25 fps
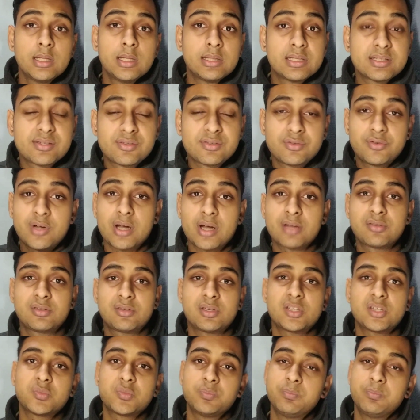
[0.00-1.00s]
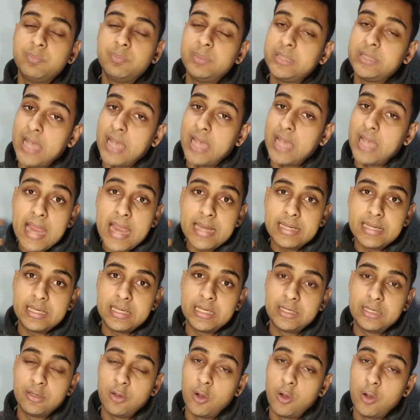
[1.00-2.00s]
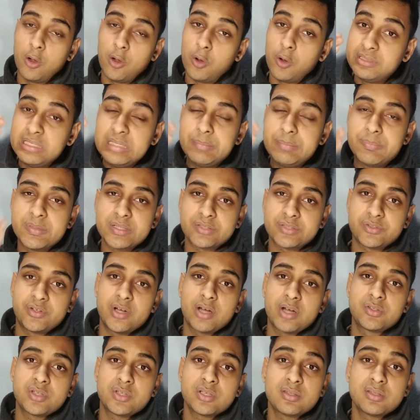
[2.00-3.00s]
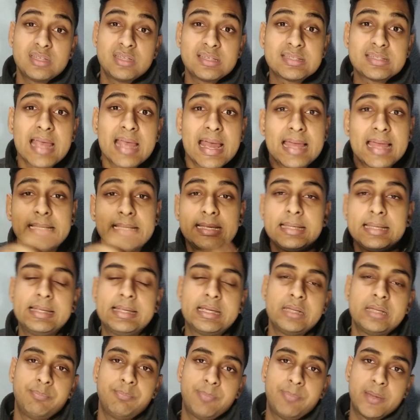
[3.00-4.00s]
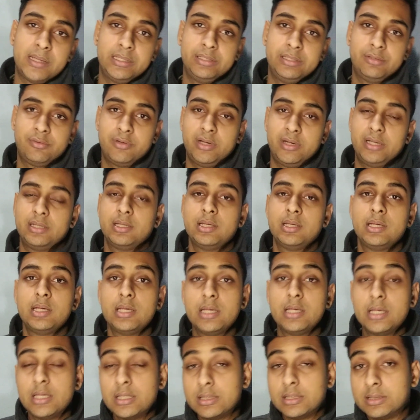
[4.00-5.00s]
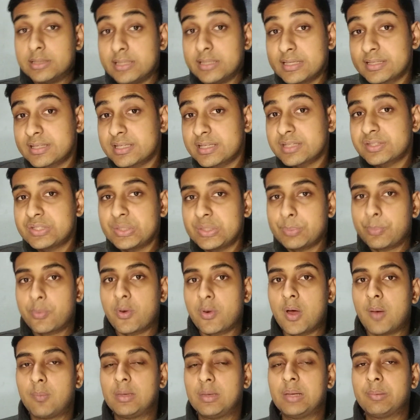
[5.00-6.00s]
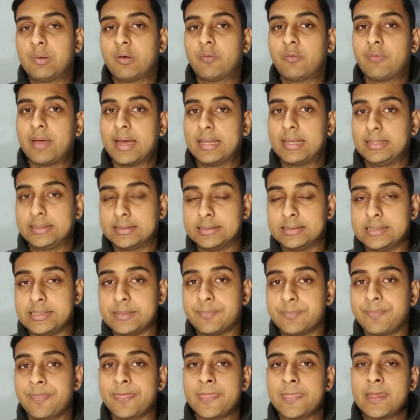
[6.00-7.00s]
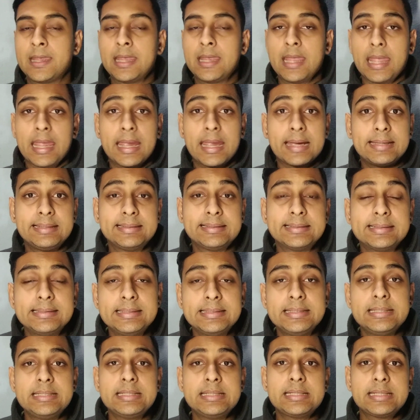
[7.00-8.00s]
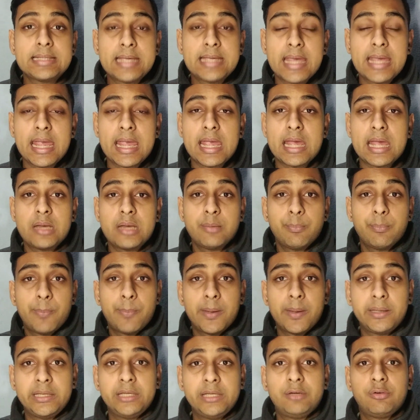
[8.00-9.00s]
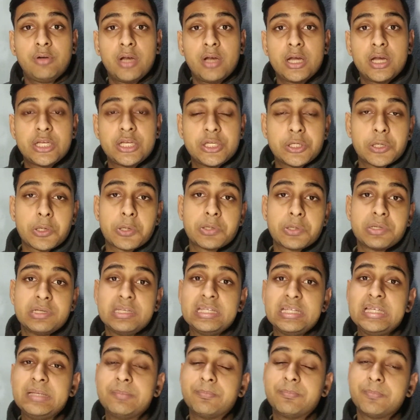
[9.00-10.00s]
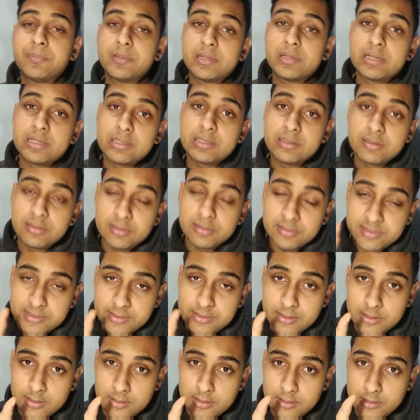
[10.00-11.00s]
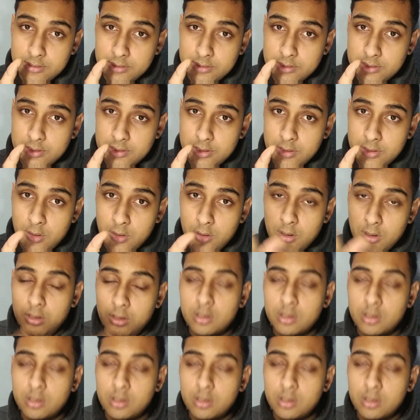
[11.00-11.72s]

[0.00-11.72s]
the structures behind it or the deeper structure this alkali can penetrate this is the problem of alkali alkali can penetrate your deeper uh,